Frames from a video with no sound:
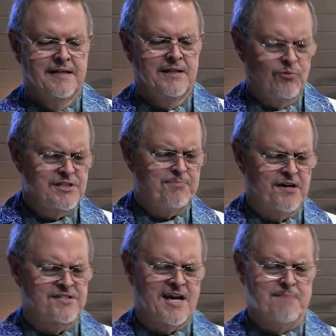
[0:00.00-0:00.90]
Now, once upon
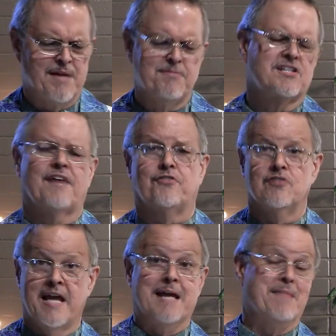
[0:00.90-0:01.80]
a time, babies got their
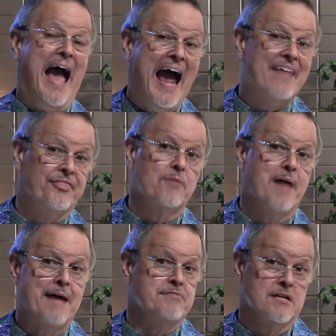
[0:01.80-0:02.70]
name at their
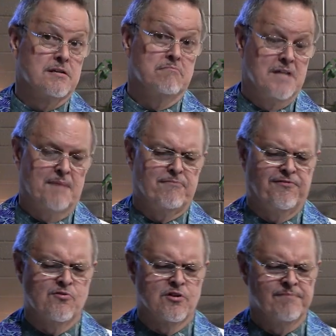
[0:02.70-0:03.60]
baptism, not
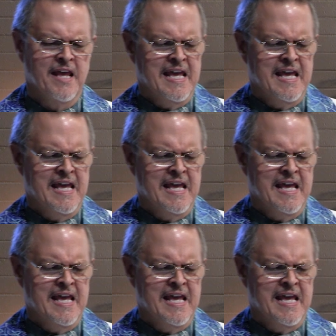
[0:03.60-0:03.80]
before.